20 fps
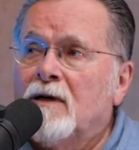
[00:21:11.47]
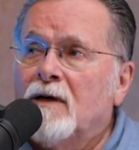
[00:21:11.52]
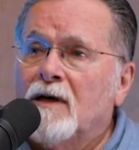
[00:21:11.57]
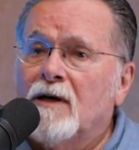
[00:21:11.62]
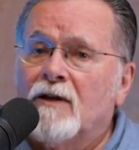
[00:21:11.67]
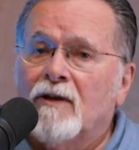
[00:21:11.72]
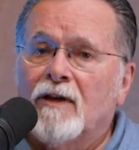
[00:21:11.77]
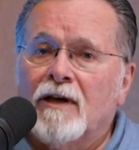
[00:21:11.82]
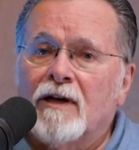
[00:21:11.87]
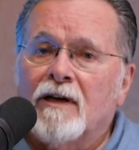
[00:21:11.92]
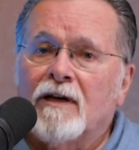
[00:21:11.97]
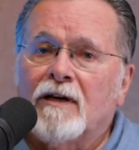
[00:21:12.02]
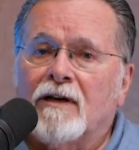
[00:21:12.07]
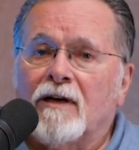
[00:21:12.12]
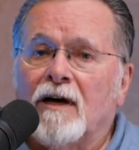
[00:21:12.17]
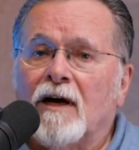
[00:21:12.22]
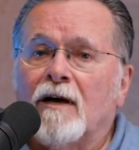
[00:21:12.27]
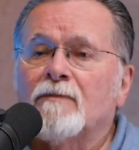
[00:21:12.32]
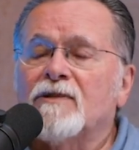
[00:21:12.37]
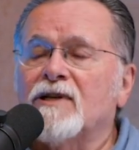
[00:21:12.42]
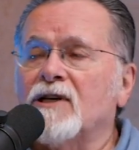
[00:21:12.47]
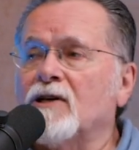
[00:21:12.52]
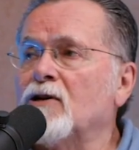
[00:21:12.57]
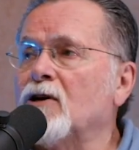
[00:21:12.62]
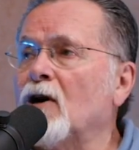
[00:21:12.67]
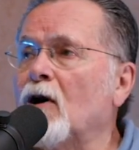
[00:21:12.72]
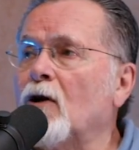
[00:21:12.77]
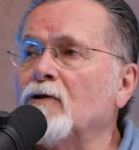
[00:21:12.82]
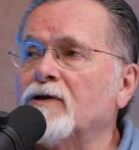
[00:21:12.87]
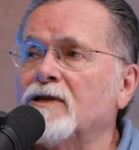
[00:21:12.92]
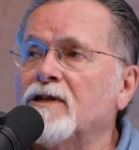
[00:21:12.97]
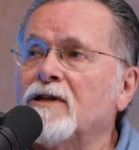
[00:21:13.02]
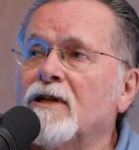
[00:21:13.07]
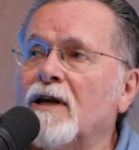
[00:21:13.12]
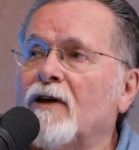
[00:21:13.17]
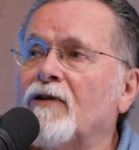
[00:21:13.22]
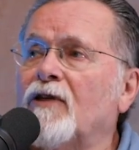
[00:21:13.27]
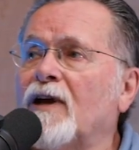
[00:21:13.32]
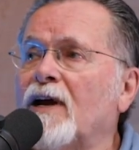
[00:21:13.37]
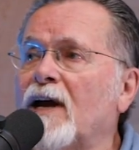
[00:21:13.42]
And then comes and goes, and
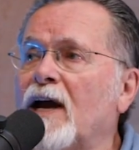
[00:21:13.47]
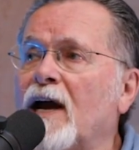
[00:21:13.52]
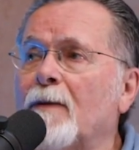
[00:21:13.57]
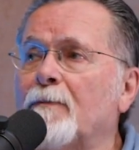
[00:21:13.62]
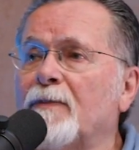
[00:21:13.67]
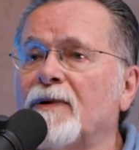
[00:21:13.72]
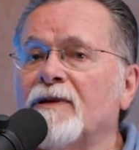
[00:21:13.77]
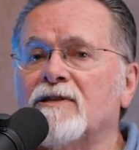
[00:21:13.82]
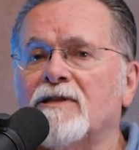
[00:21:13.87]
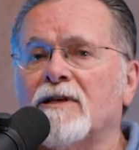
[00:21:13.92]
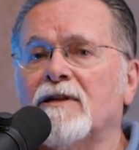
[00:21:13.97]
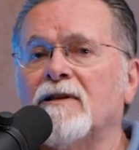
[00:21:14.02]
nothing happens.